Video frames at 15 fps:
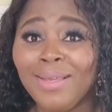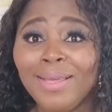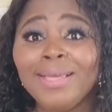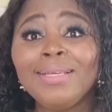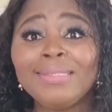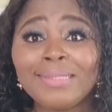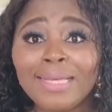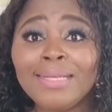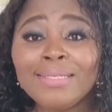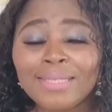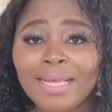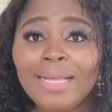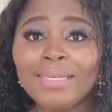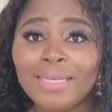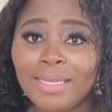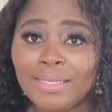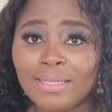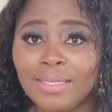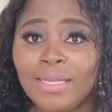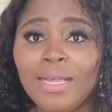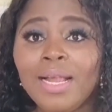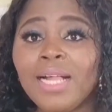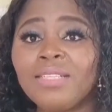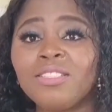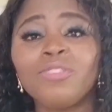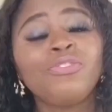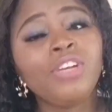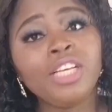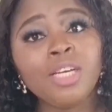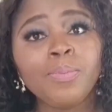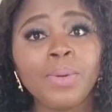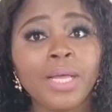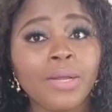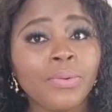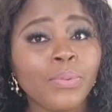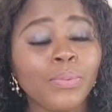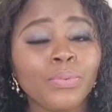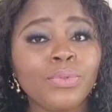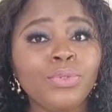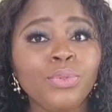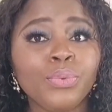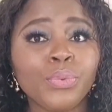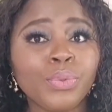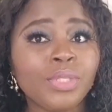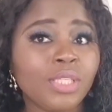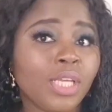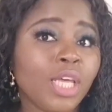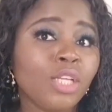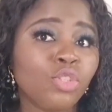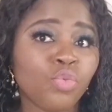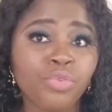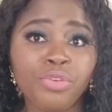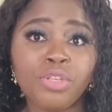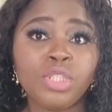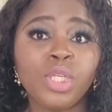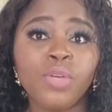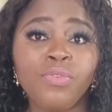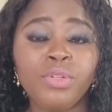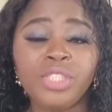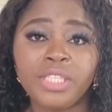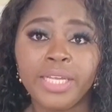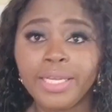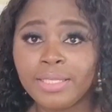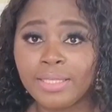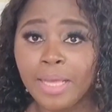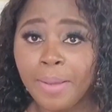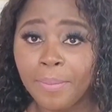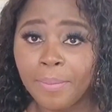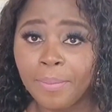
is ganz anders as the Pflegeplanung you wrote during your schriftliche exam.